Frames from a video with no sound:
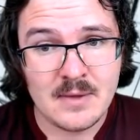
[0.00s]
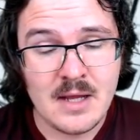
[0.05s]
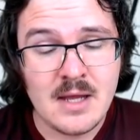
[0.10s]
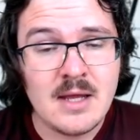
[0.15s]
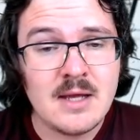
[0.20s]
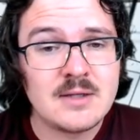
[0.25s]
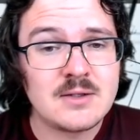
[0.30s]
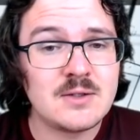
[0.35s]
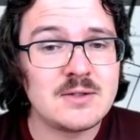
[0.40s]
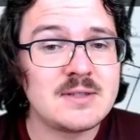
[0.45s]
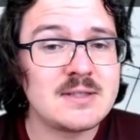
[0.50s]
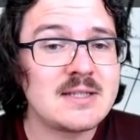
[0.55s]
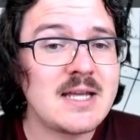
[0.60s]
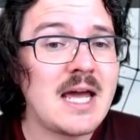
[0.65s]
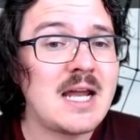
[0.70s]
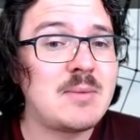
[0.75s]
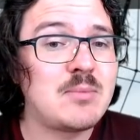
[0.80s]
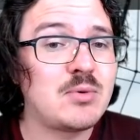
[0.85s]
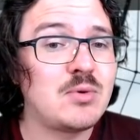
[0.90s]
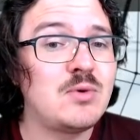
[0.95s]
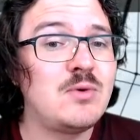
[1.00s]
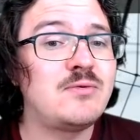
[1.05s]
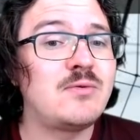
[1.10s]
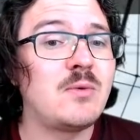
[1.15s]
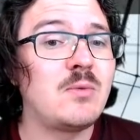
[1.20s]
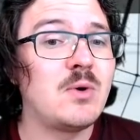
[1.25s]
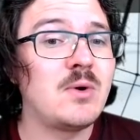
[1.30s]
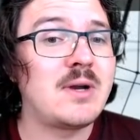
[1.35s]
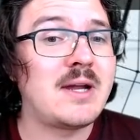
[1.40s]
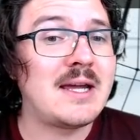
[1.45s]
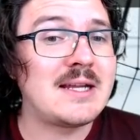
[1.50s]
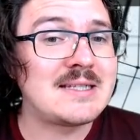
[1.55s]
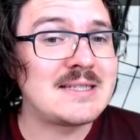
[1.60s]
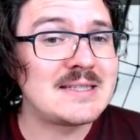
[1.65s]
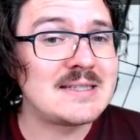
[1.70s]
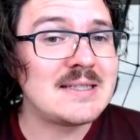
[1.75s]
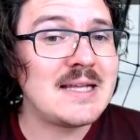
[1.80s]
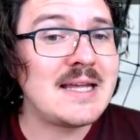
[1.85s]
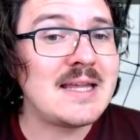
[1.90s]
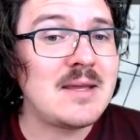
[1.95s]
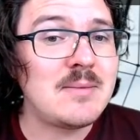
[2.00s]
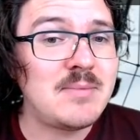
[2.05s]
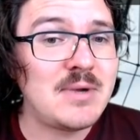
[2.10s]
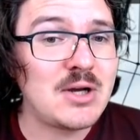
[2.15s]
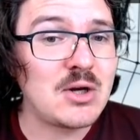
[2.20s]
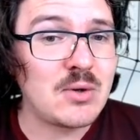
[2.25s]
So this is kind of proof of work at slightly bigger